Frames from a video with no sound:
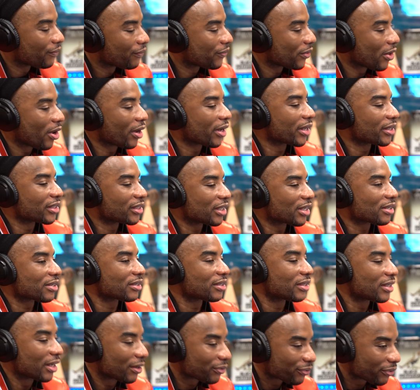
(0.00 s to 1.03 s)
Florida
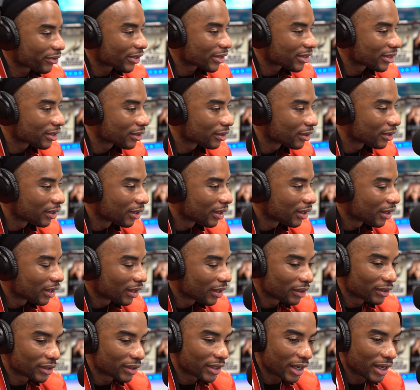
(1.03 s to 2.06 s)
just different.
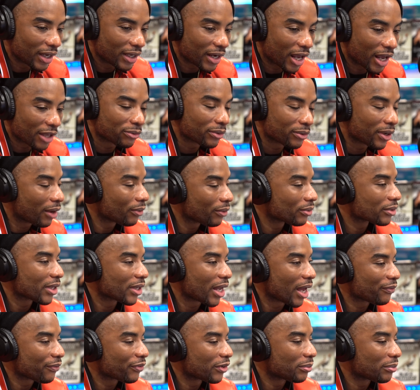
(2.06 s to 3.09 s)
Okay, that's what I was
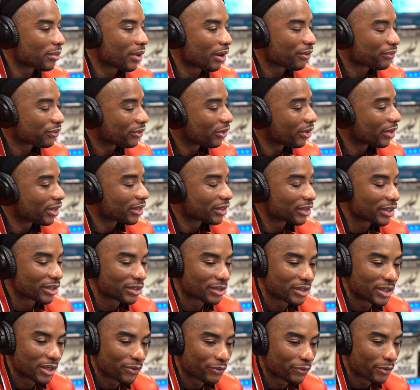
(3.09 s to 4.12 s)
laughing about. Florida's
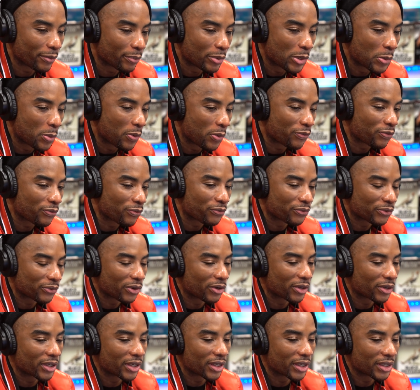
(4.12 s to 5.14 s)
just different. People from
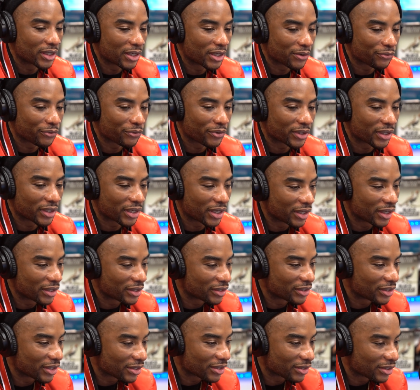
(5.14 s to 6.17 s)
Florida are different. The
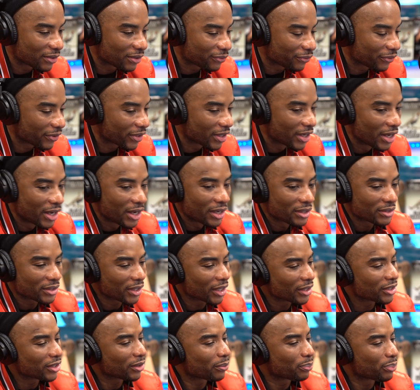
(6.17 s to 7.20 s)
energy is different.
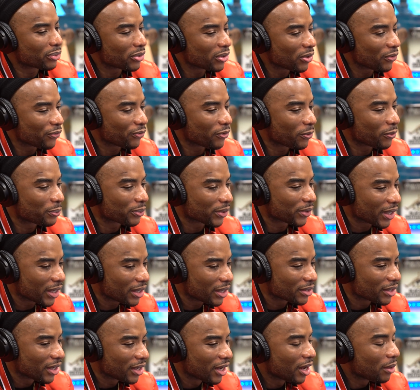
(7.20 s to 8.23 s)
Such a beautiful
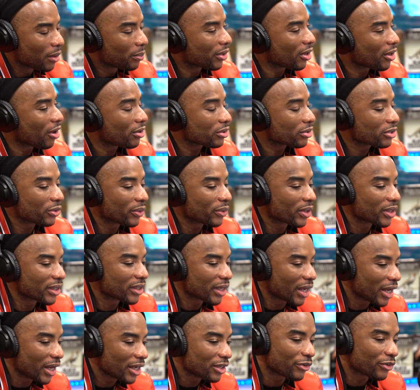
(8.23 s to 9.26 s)
place, but also a
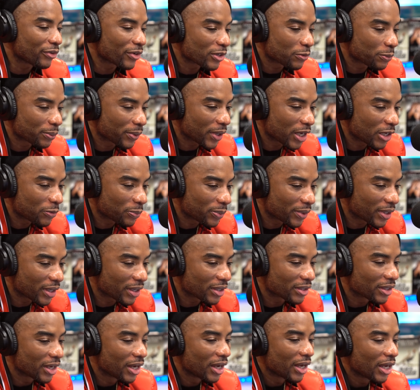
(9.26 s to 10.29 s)
dangerous place
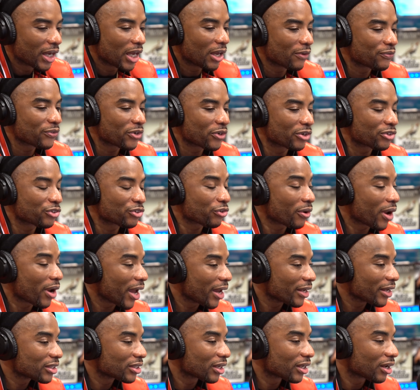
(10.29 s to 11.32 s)
because if you're
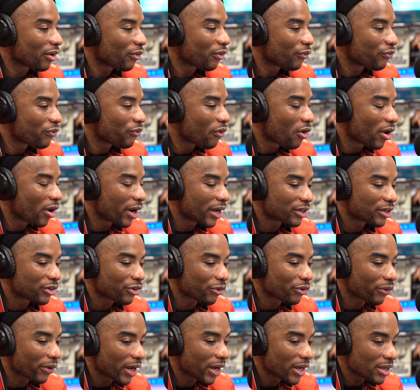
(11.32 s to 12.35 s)
trying to avoid
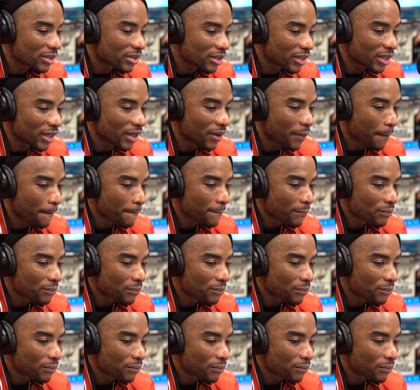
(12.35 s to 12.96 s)
crazy,